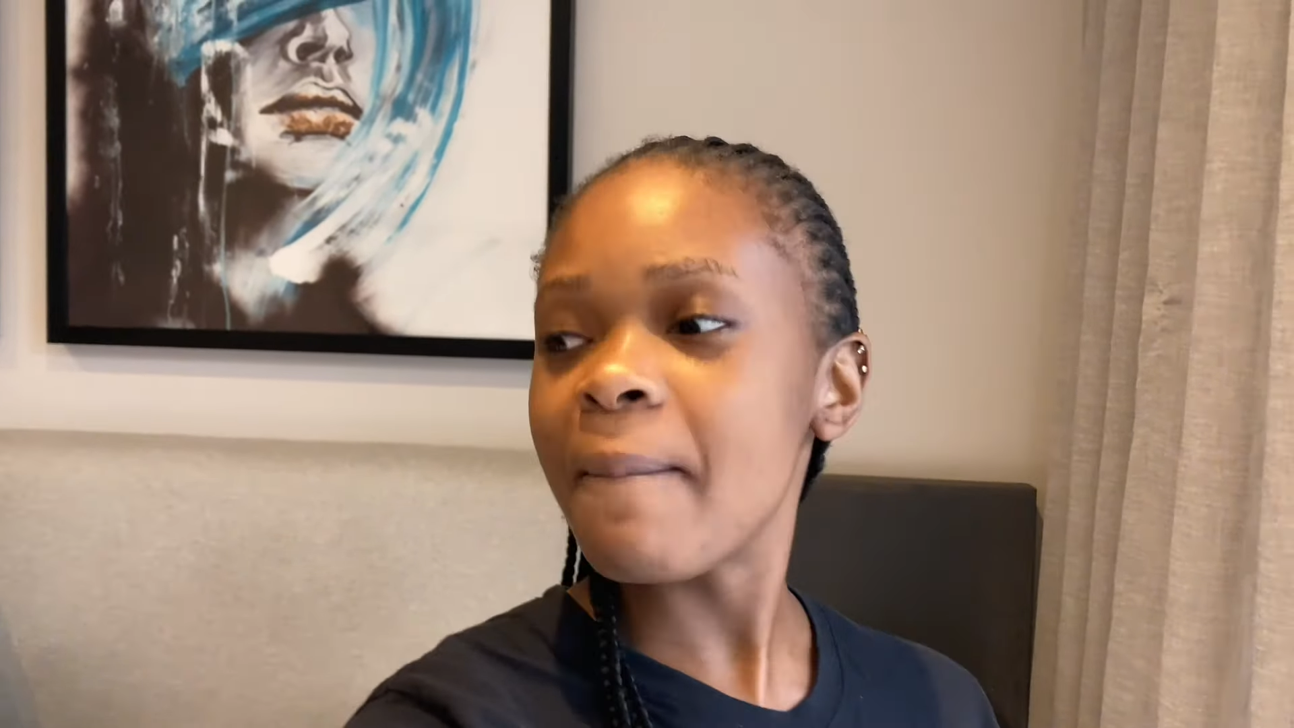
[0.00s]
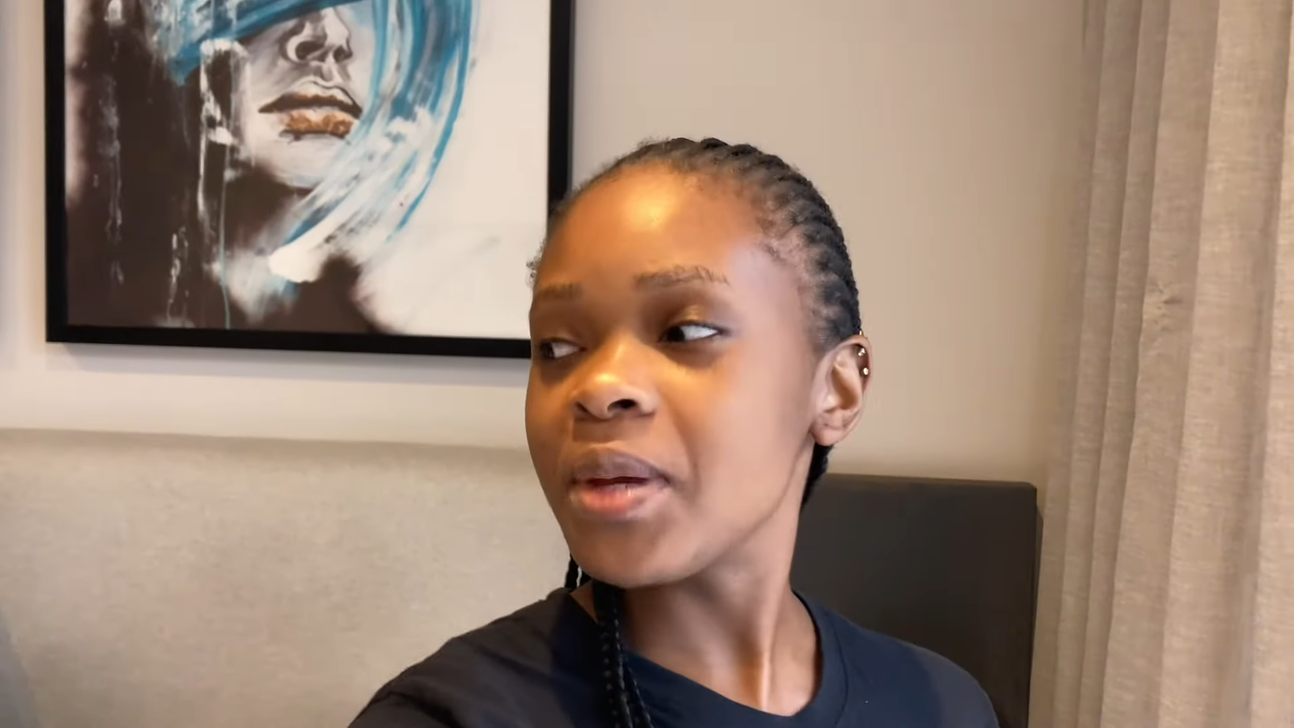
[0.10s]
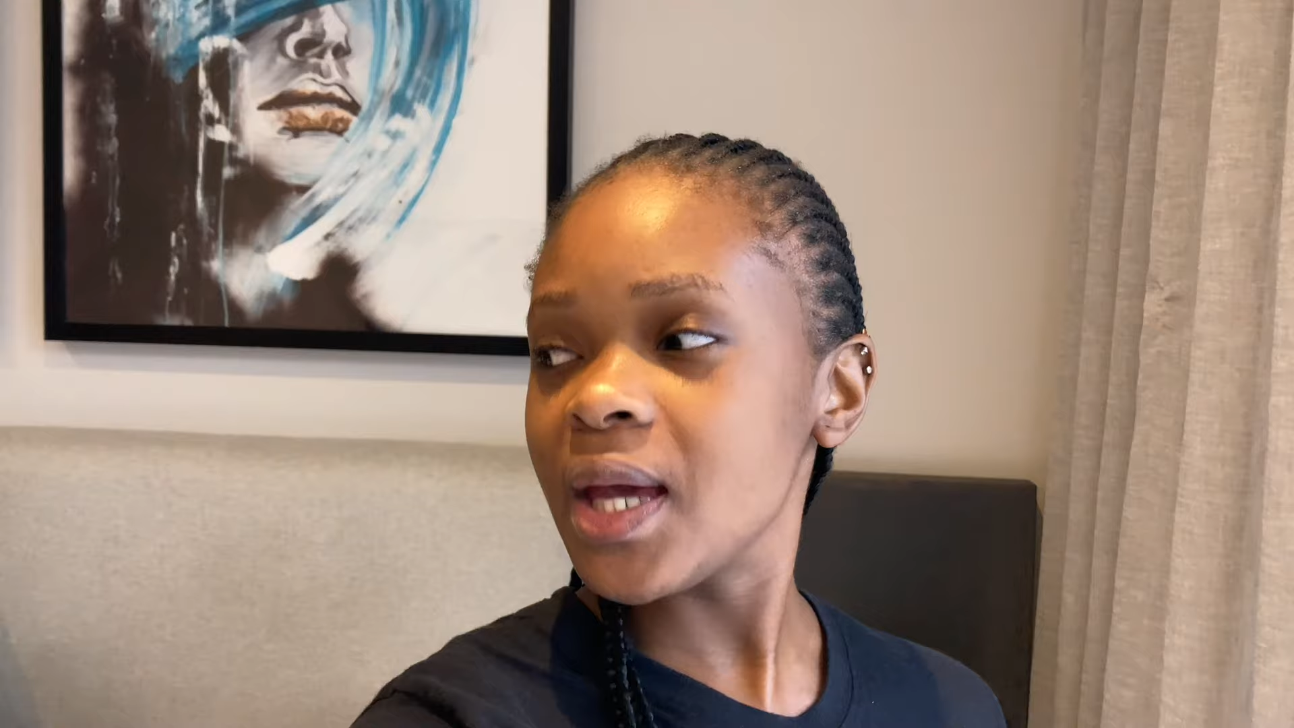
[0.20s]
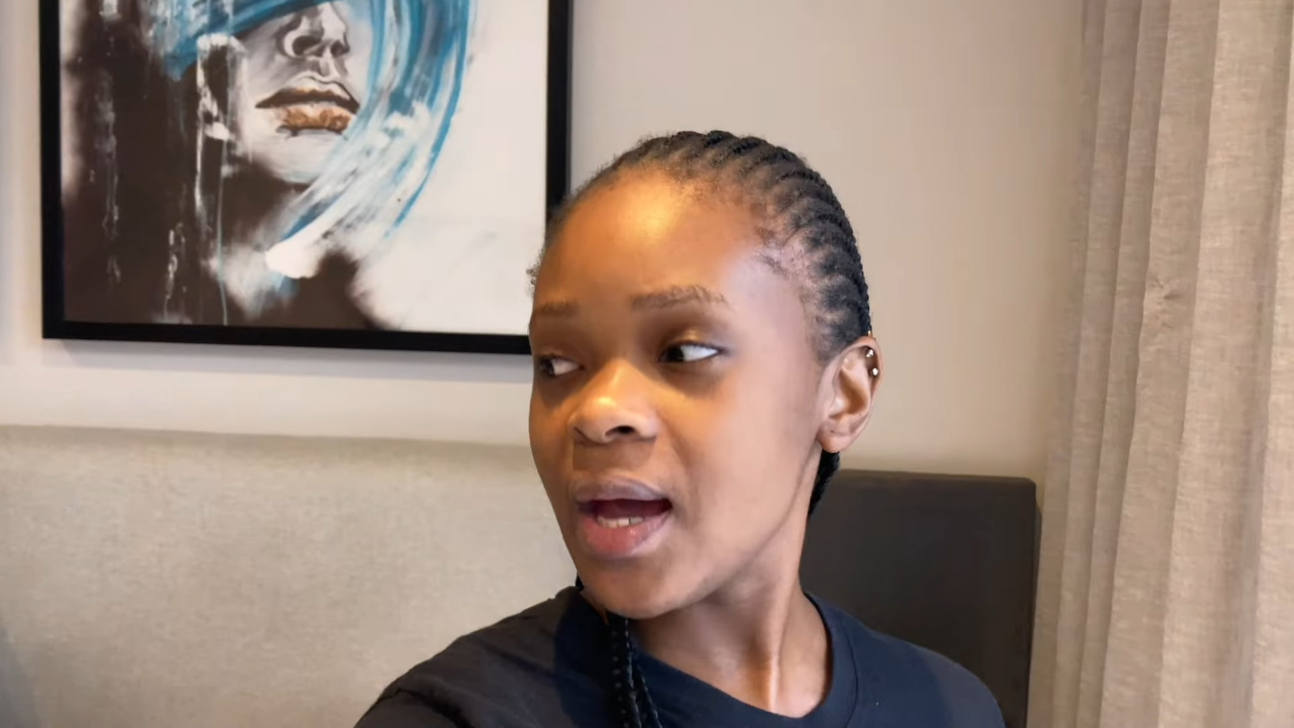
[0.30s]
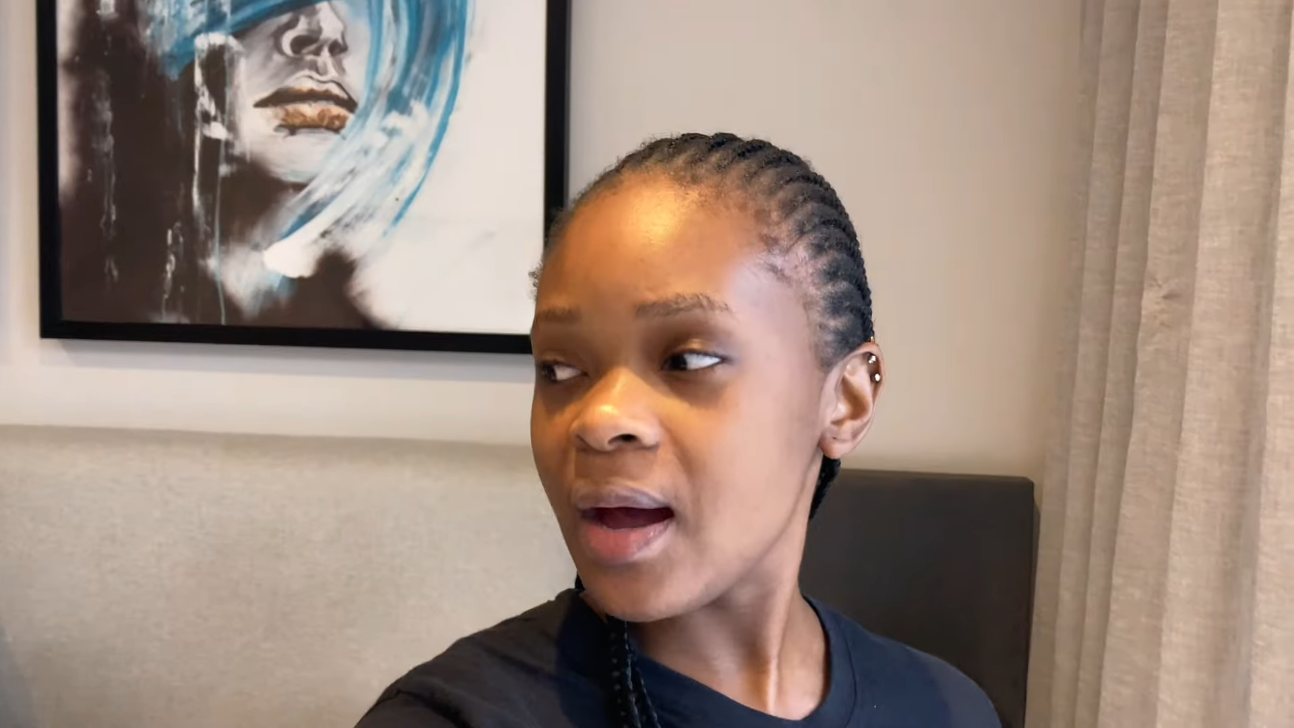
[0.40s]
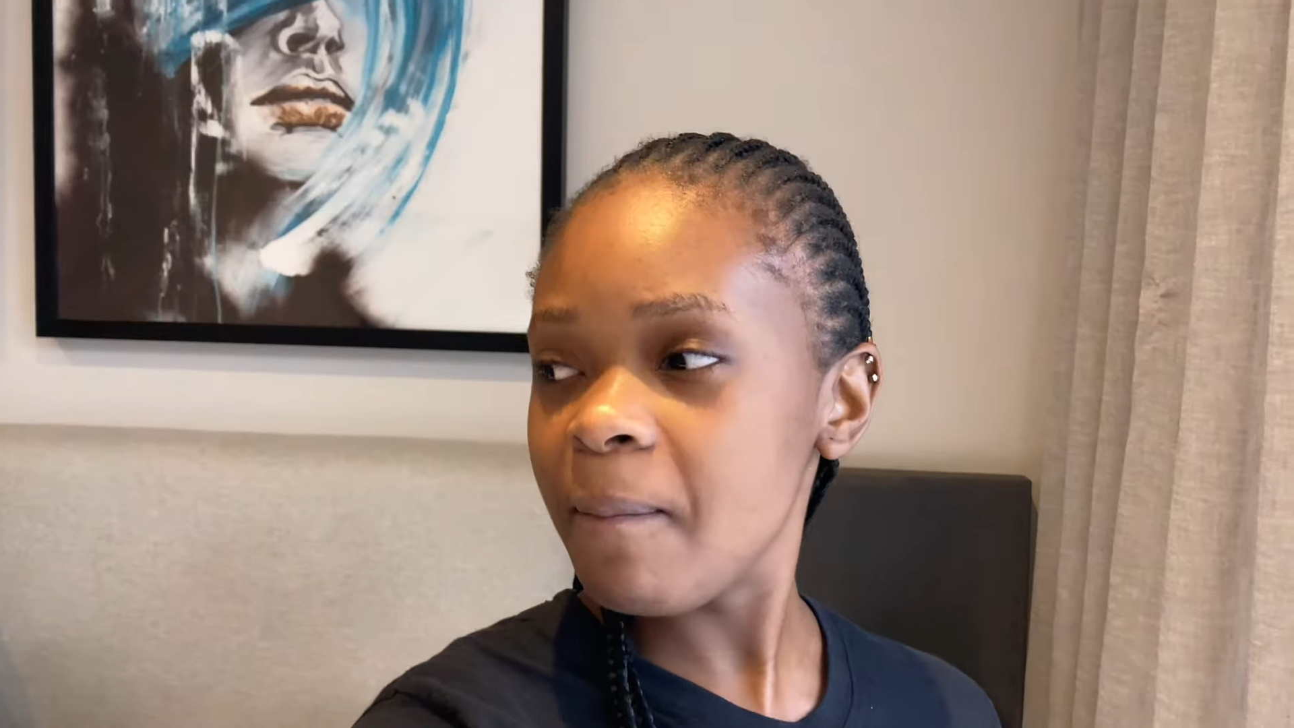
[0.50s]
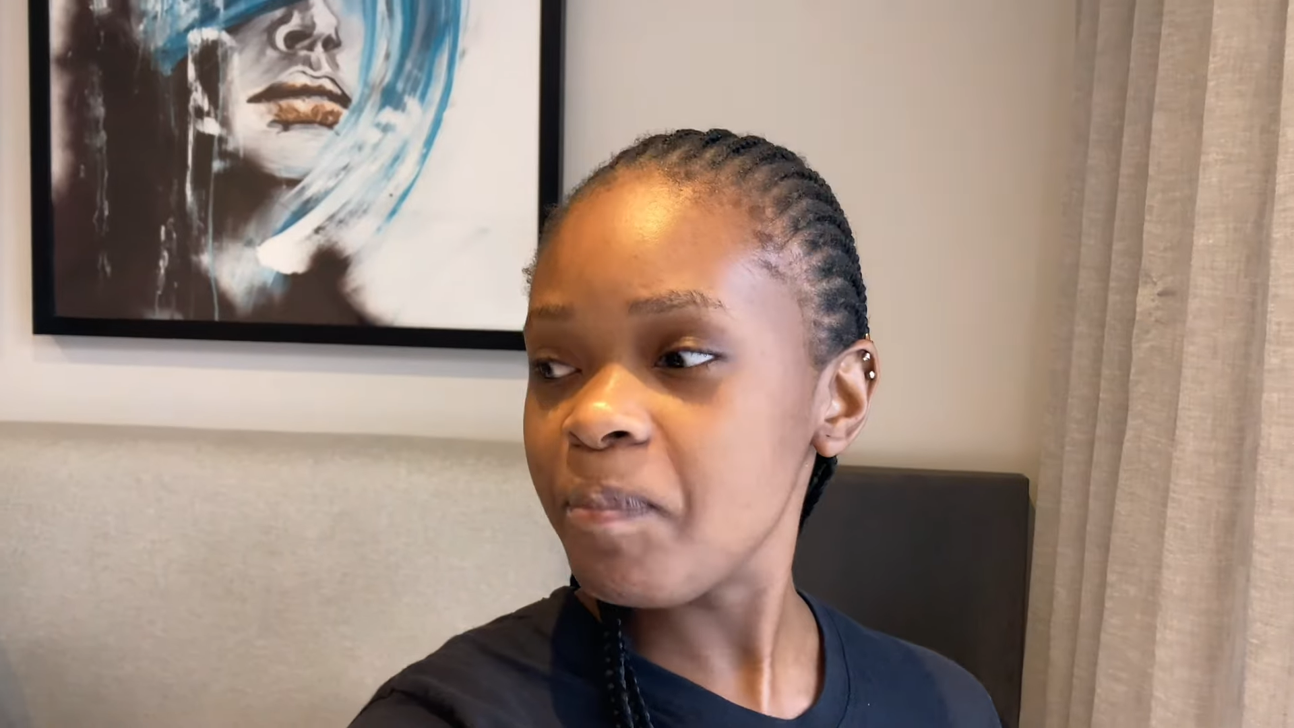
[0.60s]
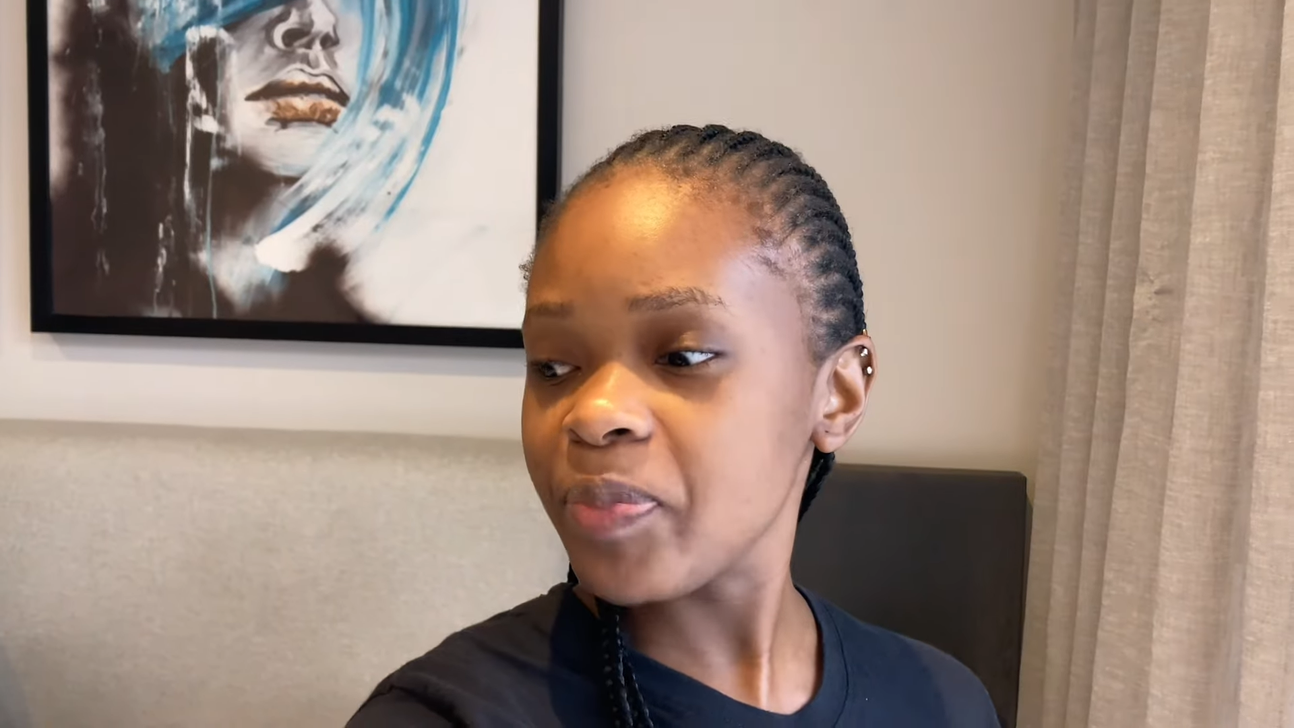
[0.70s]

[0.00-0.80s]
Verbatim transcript: here